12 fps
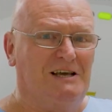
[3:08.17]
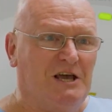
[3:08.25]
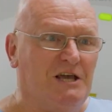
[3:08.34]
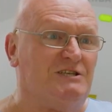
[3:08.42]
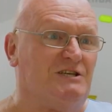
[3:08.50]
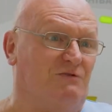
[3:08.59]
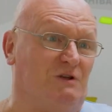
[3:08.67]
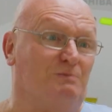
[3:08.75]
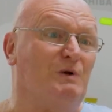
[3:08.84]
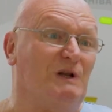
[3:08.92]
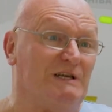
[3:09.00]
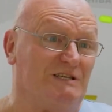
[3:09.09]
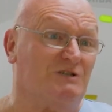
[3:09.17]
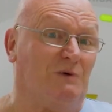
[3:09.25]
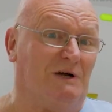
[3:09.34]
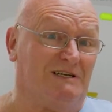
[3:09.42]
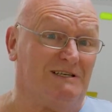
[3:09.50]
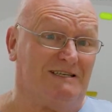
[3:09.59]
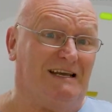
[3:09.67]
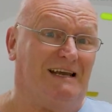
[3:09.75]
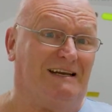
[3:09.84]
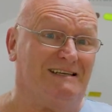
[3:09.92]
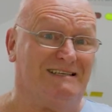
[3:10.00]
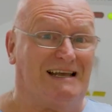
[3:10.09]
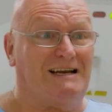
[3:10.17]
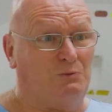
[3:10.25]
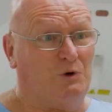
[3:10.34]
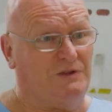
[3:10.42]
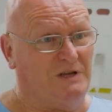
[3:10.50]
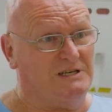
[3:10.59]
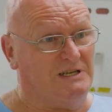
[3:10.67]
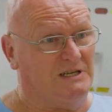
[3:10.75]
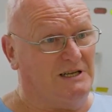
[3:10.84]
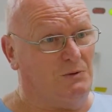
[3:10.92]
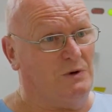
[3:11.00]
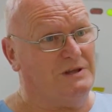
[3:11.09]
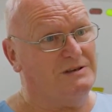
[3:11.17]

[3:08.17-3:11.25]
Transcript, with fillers: easier for the police to understand exactly what they're dealing with.